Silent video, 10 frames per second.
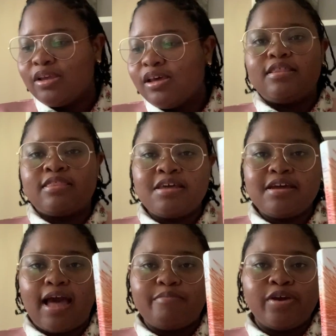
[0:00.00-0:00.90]
The thing,
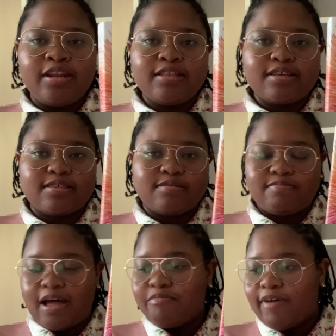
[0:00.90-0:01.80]
I rated
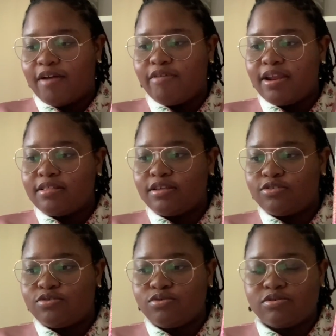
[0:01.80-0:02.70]
this
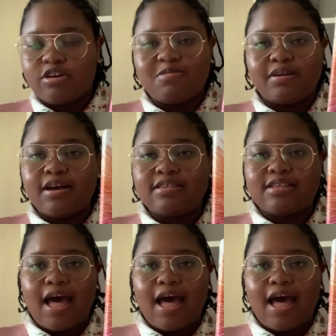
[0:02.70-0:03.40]
2 stars because